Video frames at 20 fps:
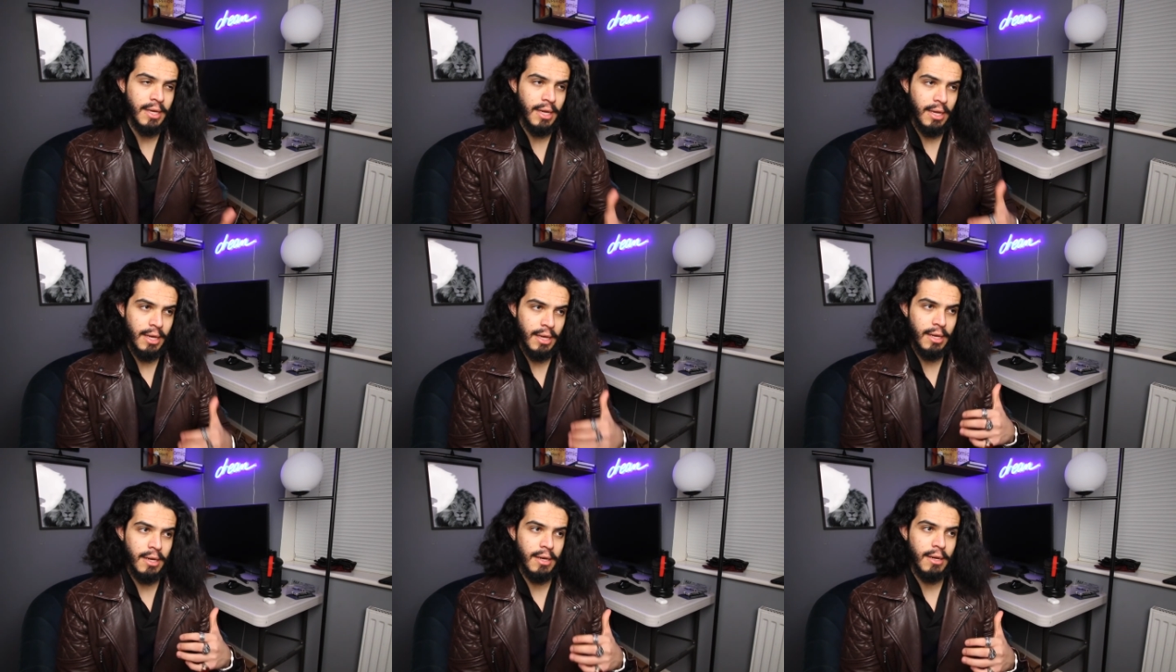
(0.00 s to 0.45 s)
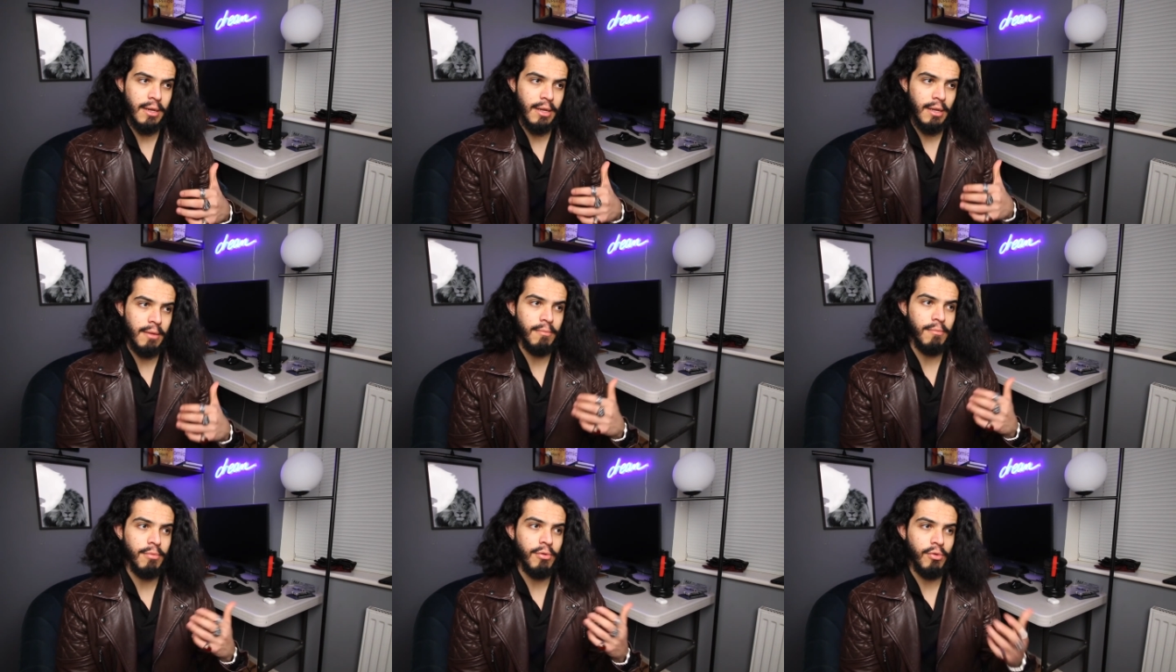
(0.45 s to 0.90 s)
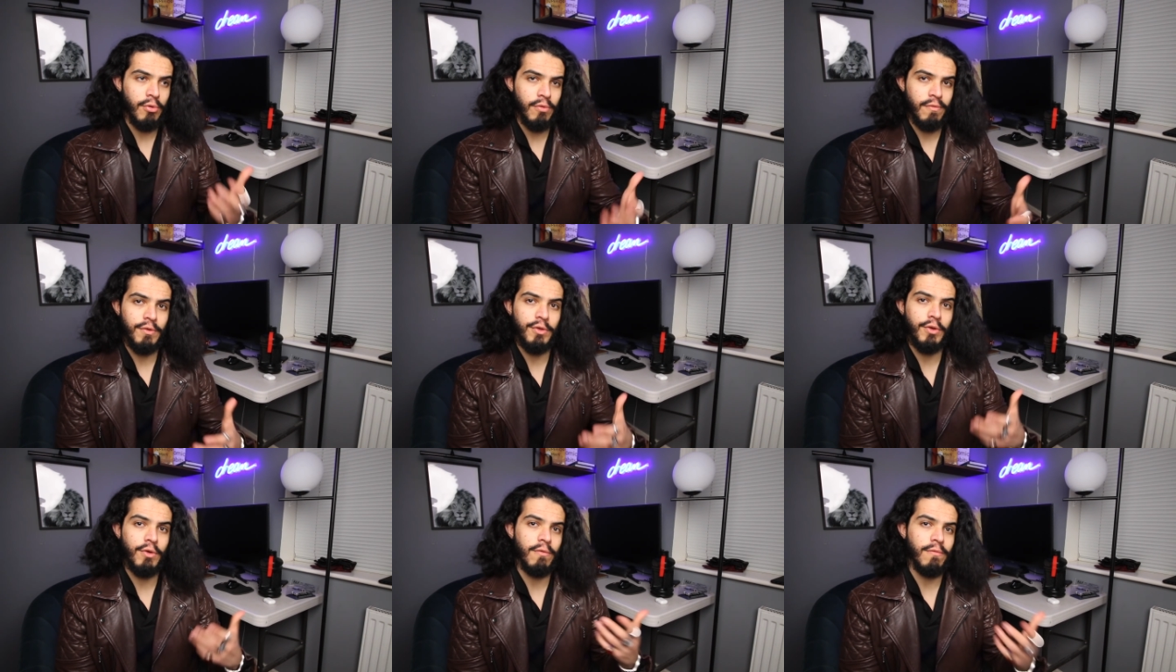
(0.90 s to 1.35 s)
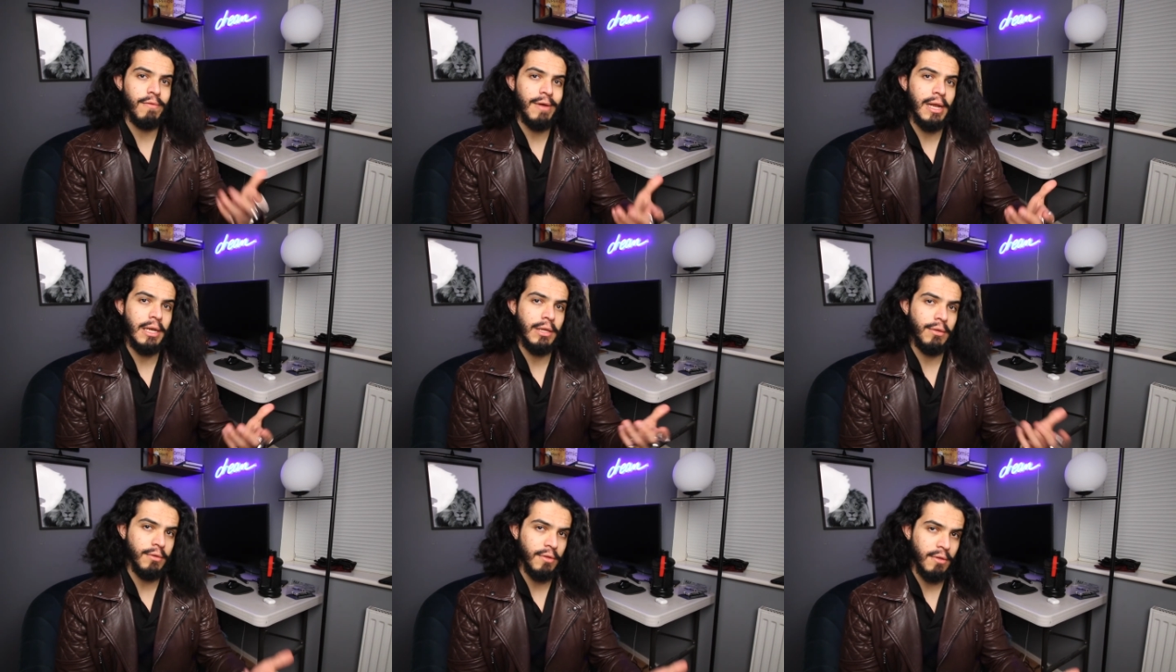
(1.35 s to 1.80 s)
in improving your
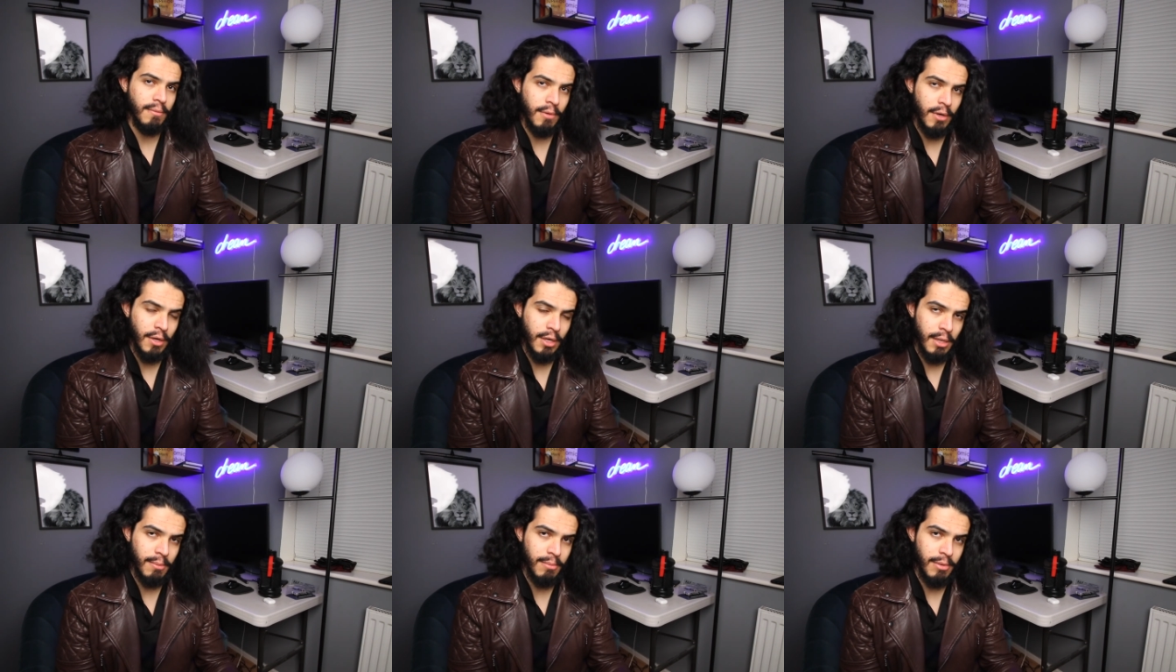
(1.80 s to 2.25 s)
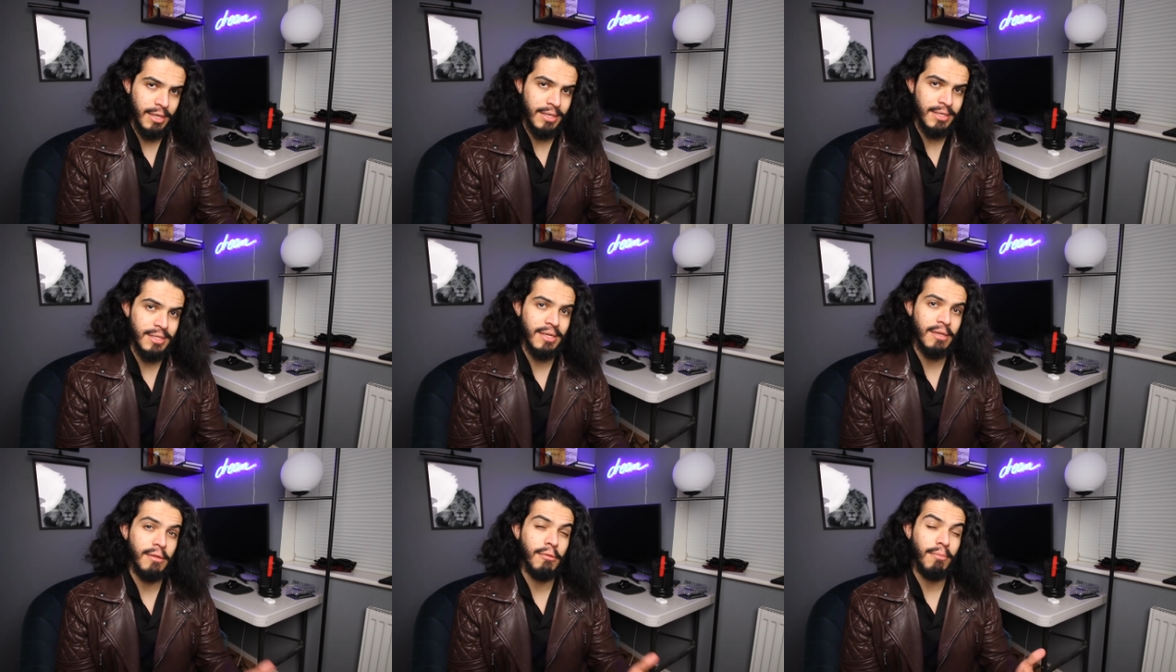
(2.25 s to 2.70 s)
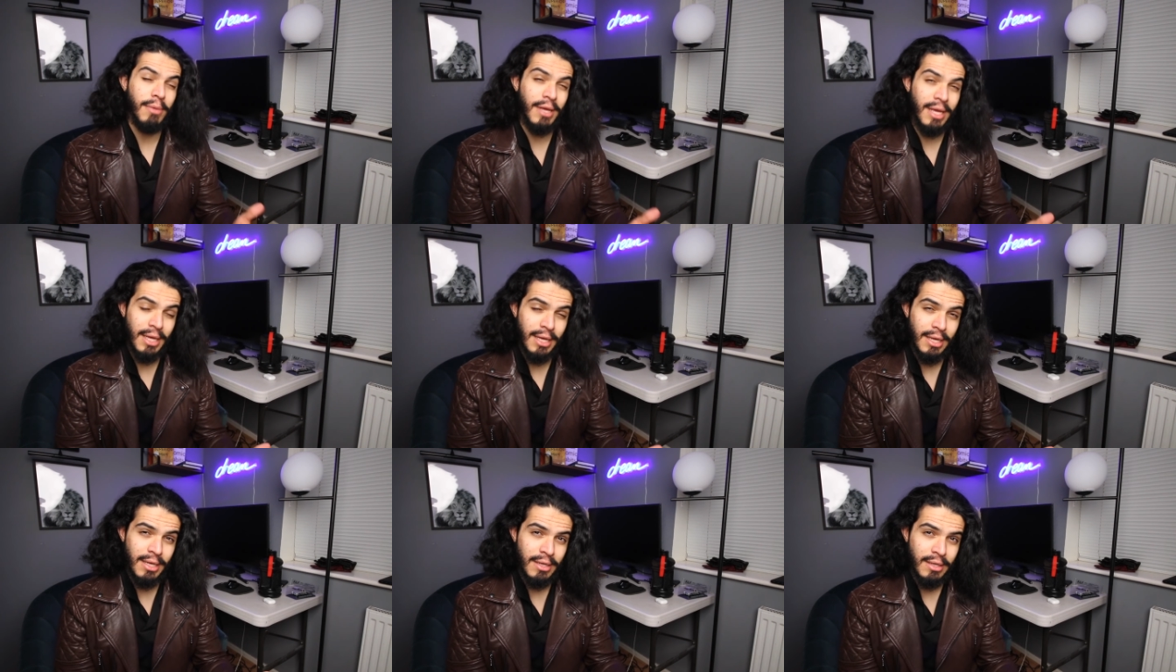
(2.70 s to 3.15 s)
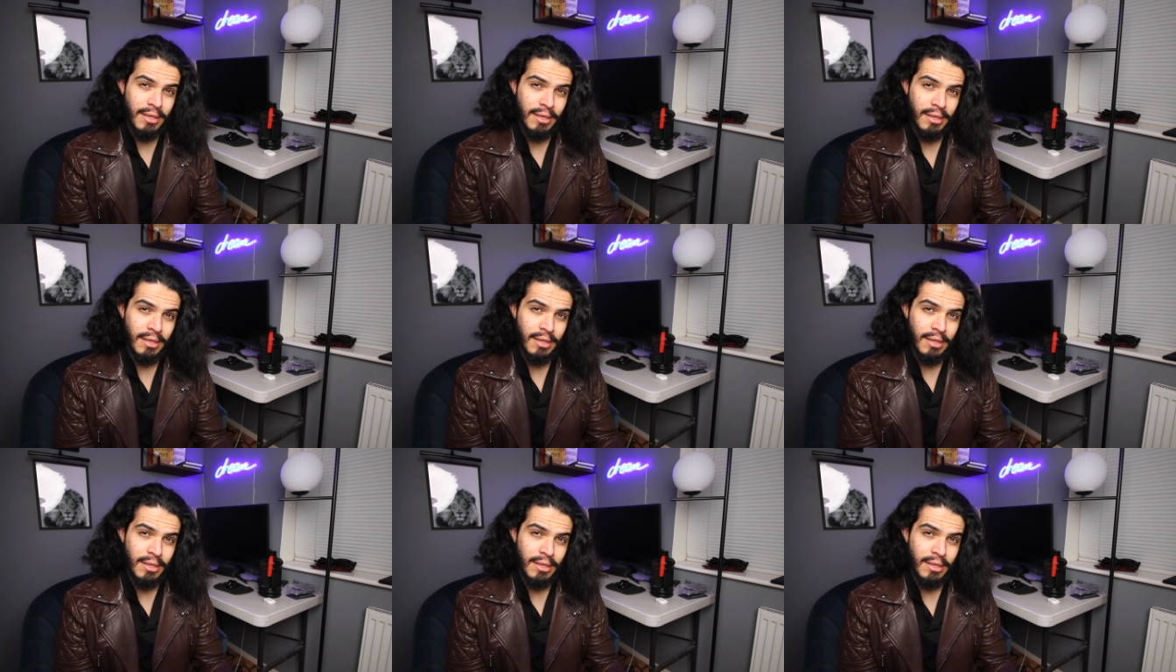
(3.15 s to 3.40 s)
value to the marketplace, and B,